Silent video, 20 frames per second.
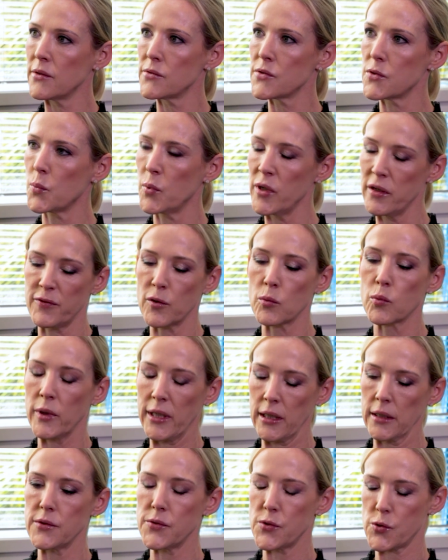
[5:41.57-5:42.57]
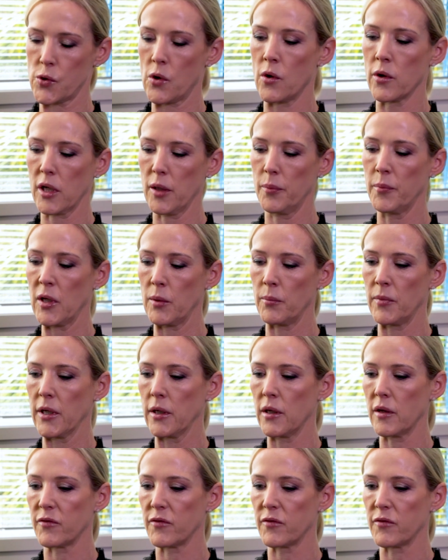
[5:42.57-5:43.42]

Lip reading: So we have a really strong commitment.